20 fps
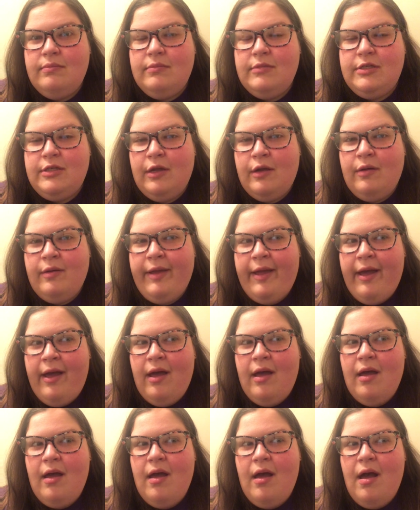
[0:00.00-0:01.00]
So yeah.
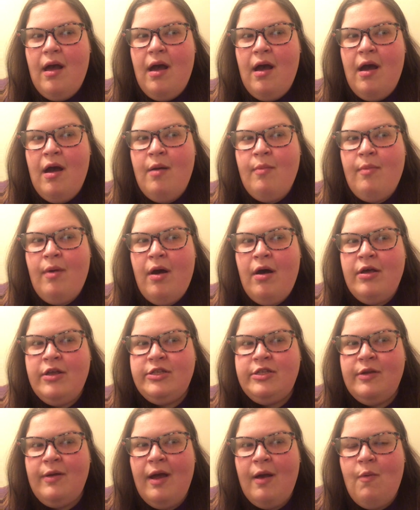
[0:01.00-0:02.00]

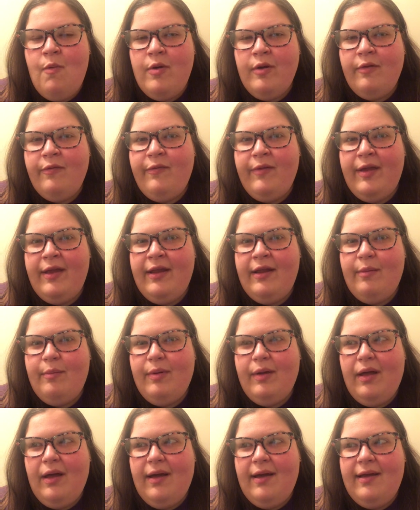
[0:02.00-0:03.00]
Also, I want to vent
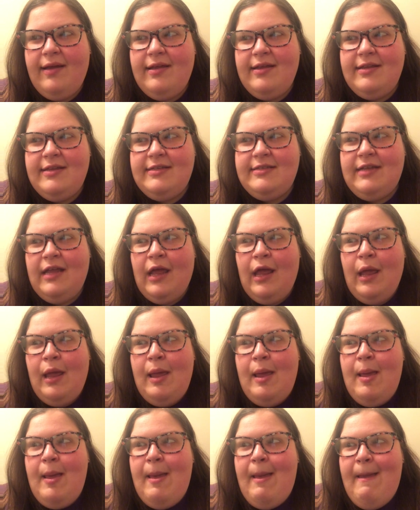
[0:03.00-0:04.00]
because
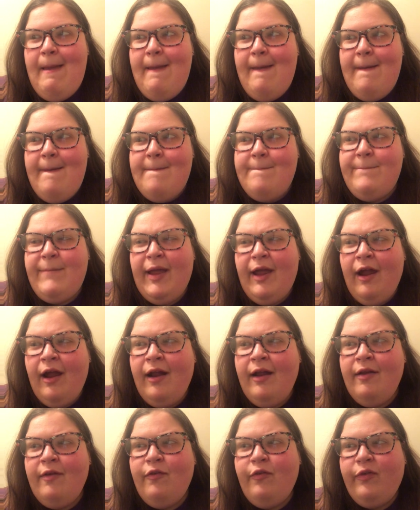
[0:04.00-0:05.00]

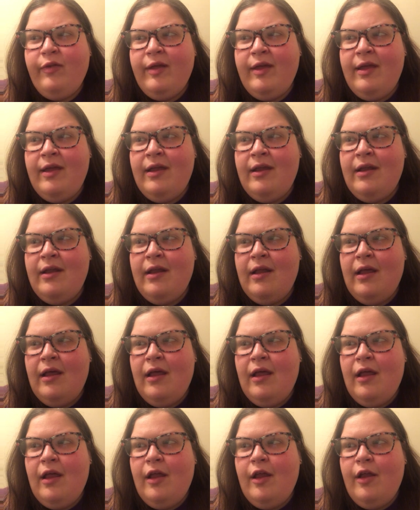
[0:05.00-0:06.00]
Barrett and Flynn
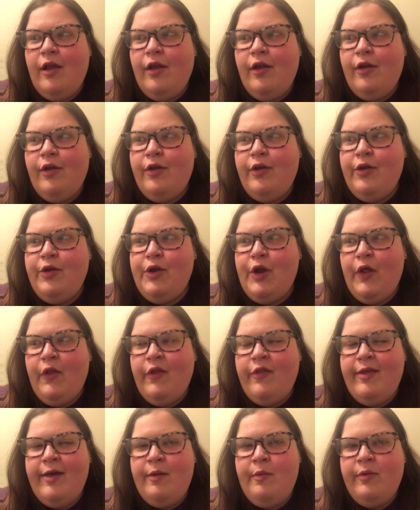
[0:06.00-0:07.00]
knew
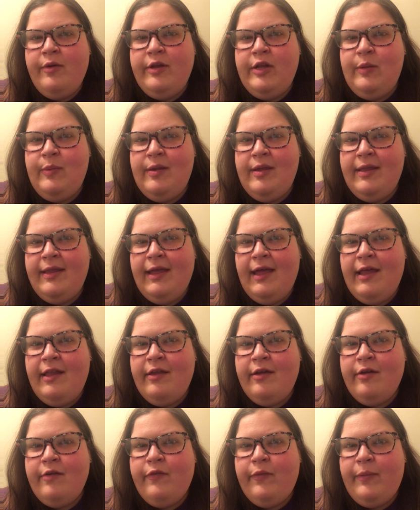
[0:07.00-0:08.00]
that they wanted to be
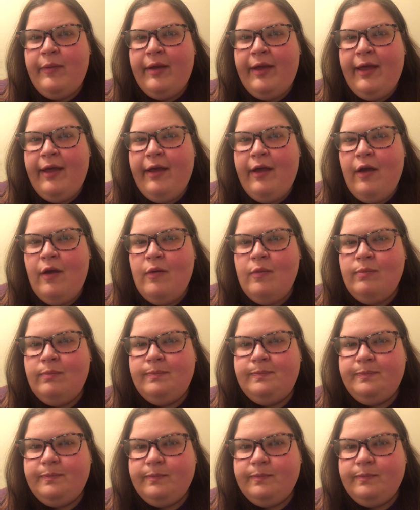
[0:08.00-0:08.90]
together from the get-go.